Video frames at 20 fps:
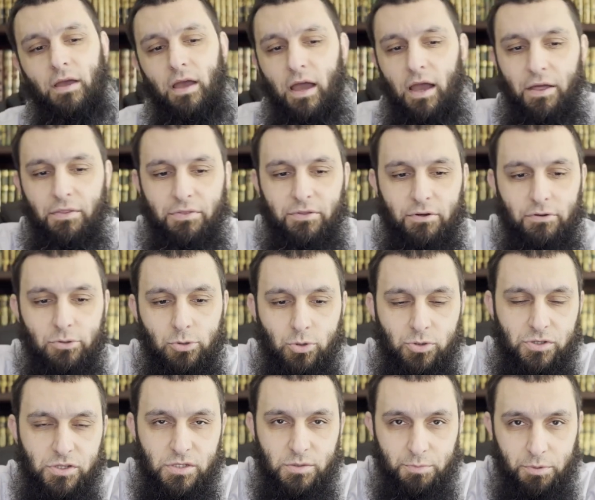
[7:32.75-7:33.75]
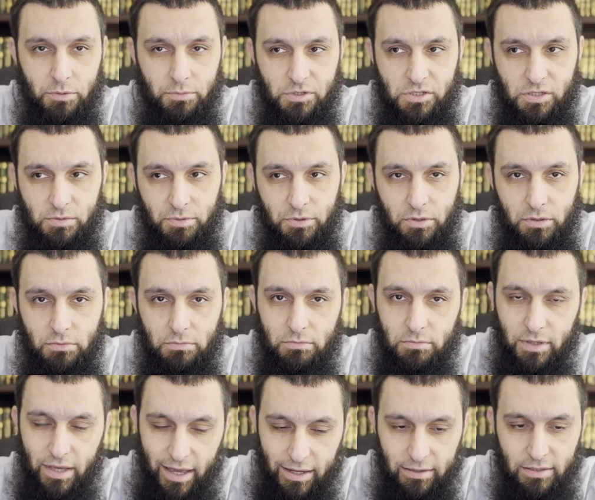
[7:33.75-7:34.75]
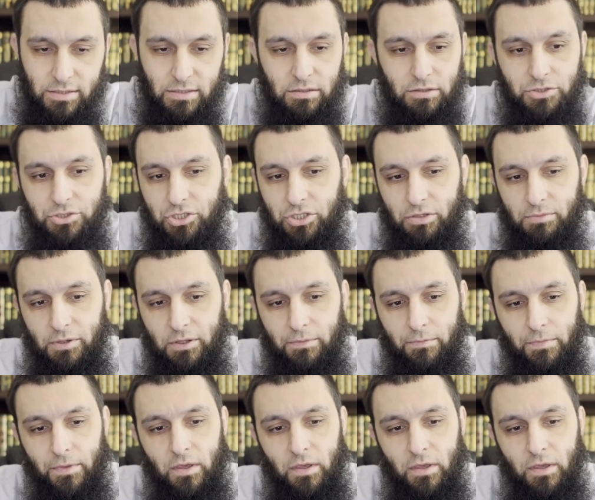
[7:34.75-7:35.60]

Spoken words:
and their use is permissible and it's legitimate.